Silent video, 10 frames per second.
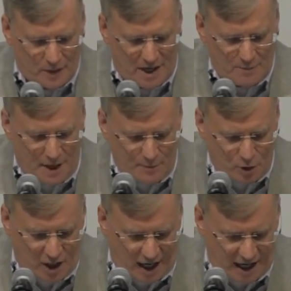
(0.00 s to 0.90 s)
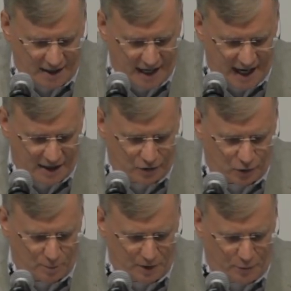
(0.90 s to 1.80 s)
And Memucan
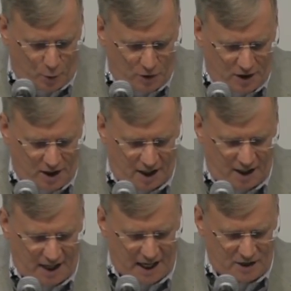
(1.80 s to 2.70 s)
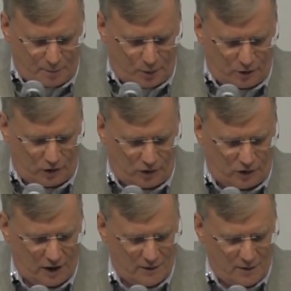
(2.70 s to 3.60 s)
answered before the king and the princes,